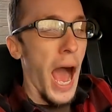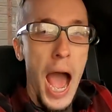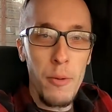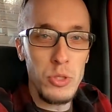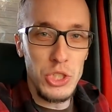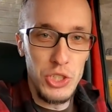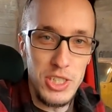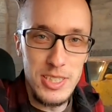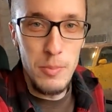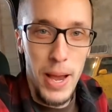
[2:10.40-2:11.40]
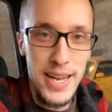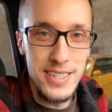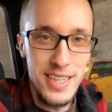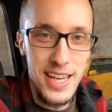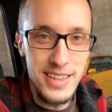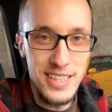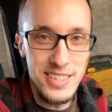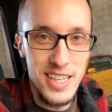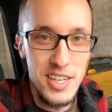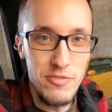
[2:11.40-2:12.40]
I was just about to take this
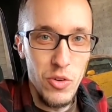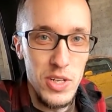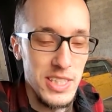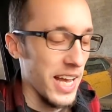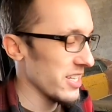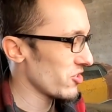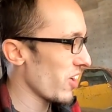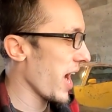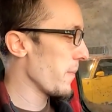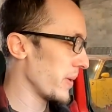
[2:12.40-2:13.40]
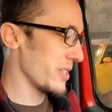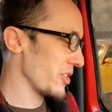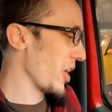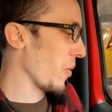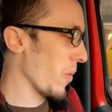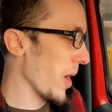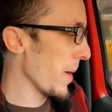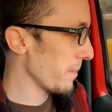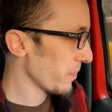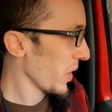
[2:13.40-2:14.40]
thing for a test drive, but you know what?